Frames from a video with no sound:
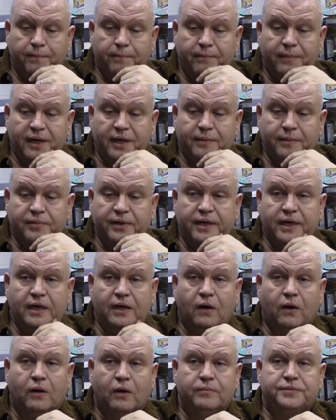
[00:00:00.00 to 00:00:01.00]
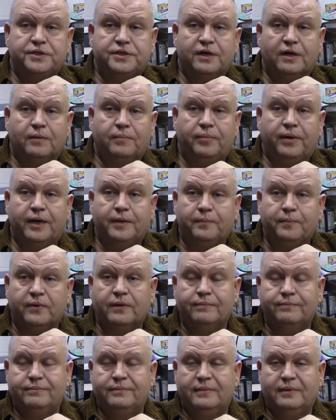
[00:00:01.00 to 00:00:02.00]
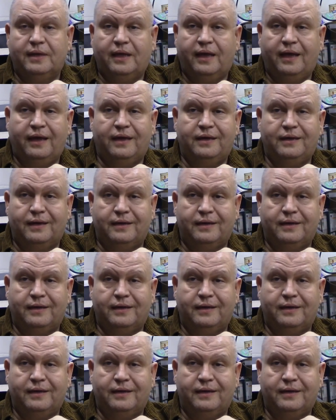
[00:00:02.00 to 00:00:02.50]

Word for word: My buddy Armchair Piper, Ed,